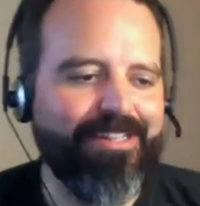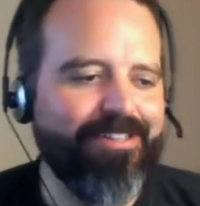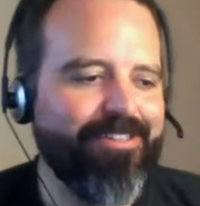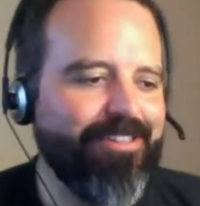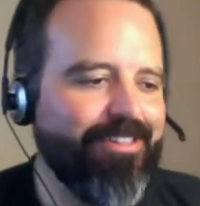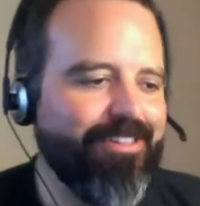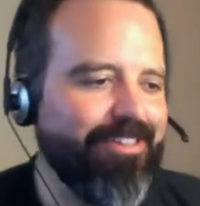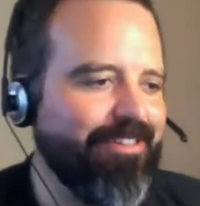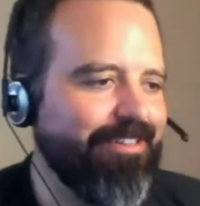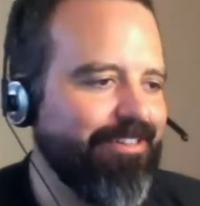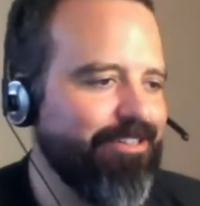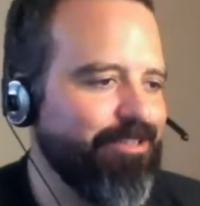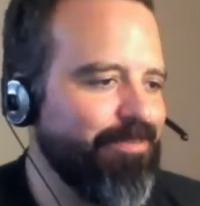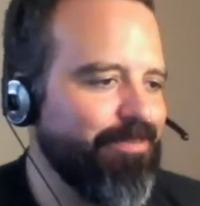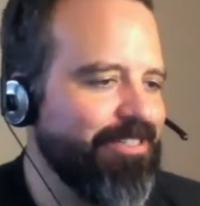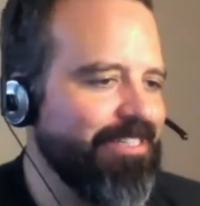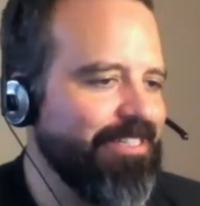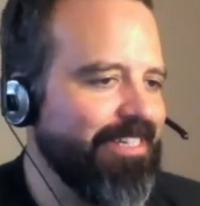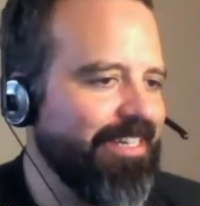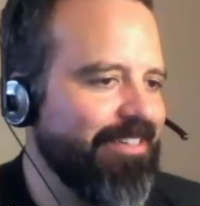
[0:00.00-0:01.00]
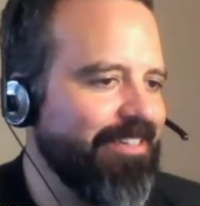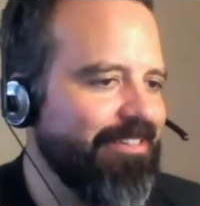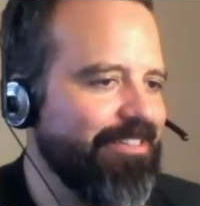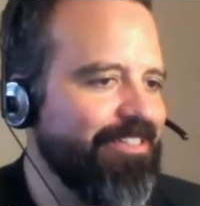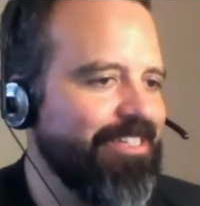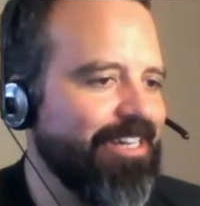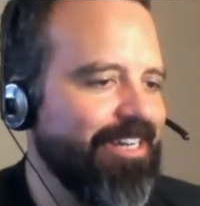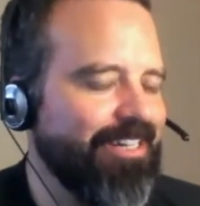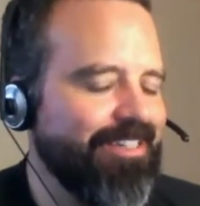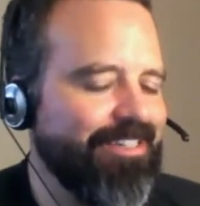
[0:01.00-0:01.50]
You should put together a
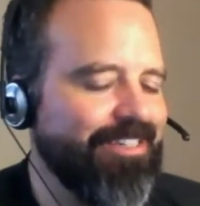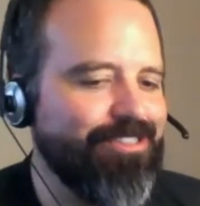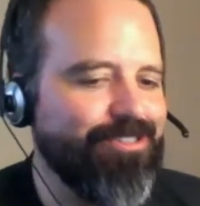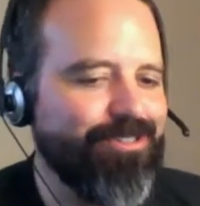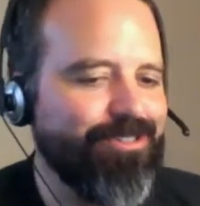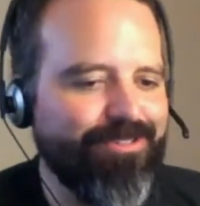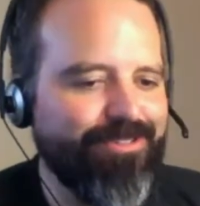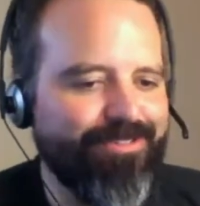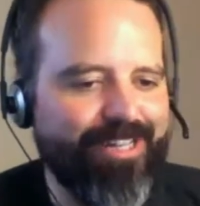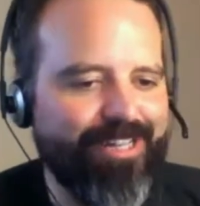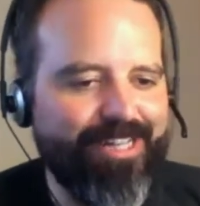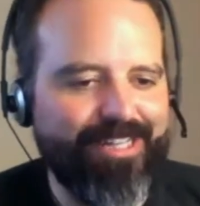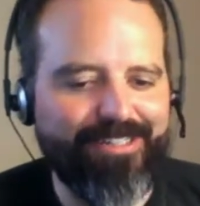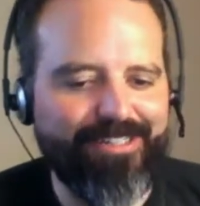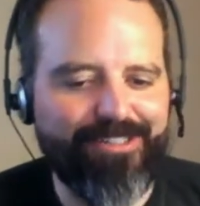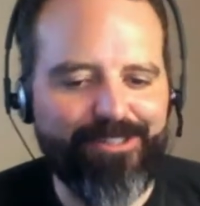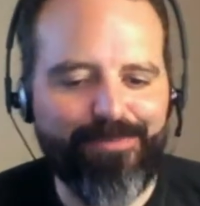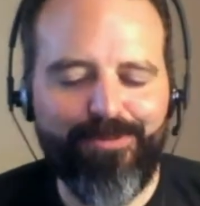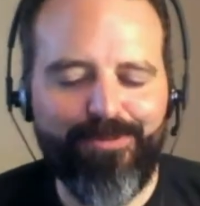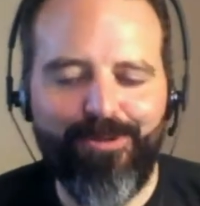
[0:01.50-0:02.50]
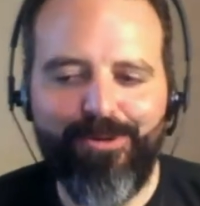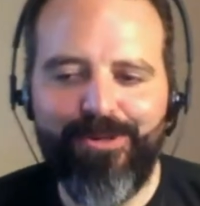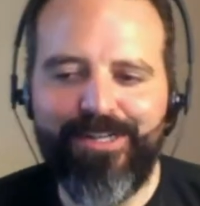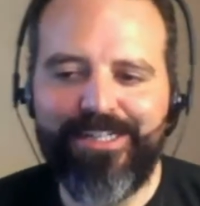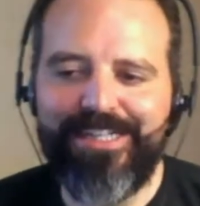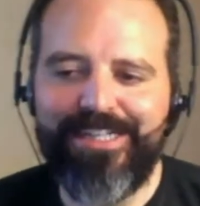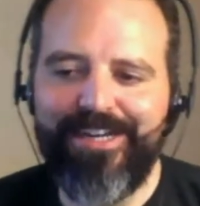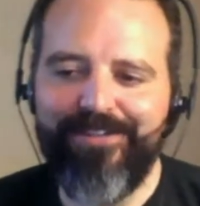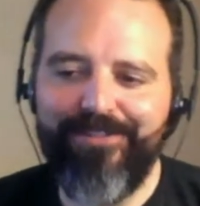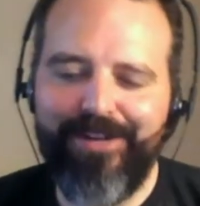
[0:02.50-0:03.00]
talk that's sort of like
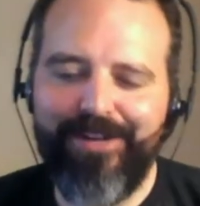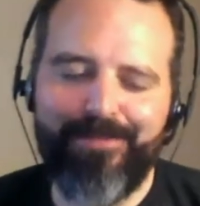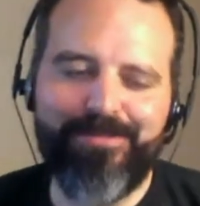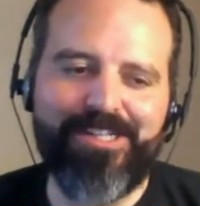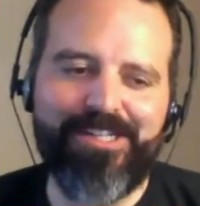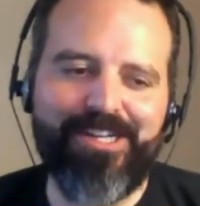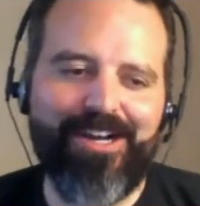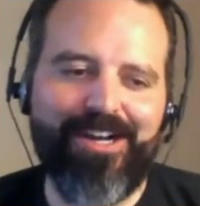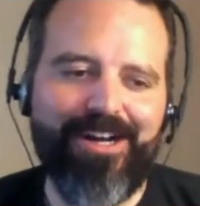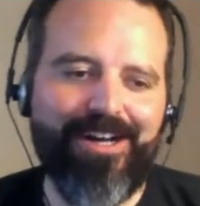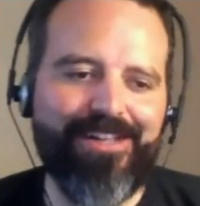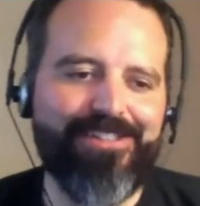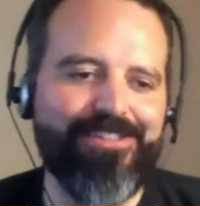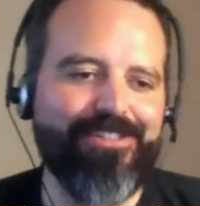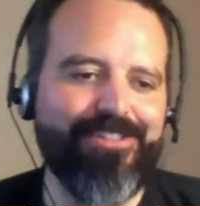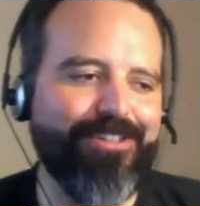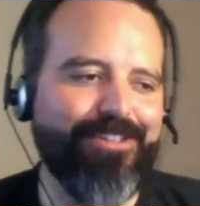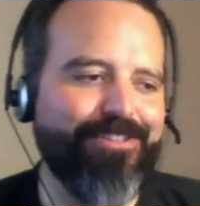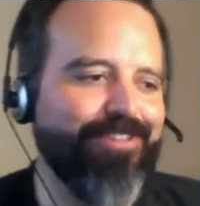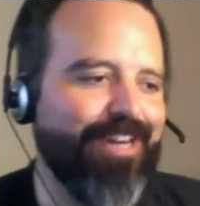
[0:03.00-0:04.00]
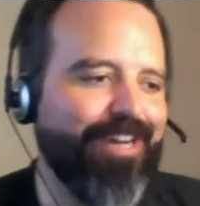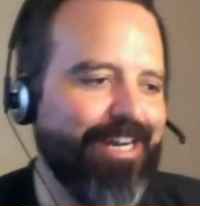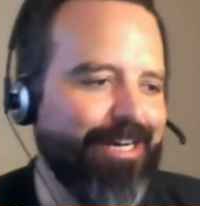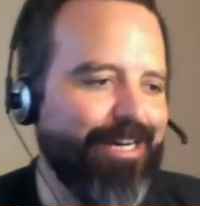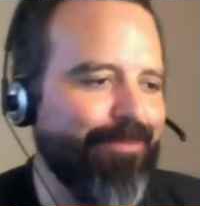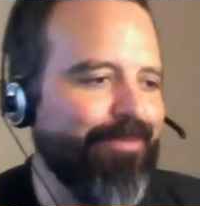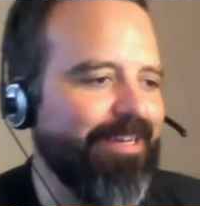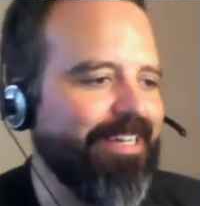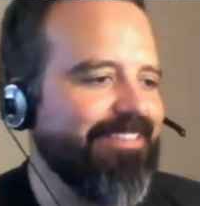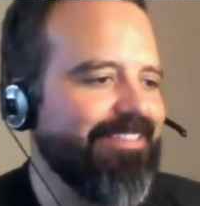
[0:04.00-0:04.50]
deploying DevOps in a hostile
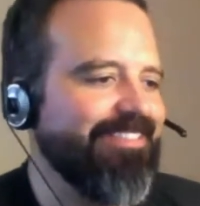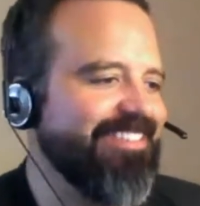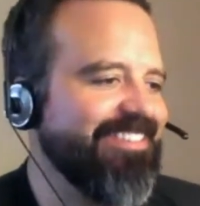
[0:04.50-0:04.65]
environment.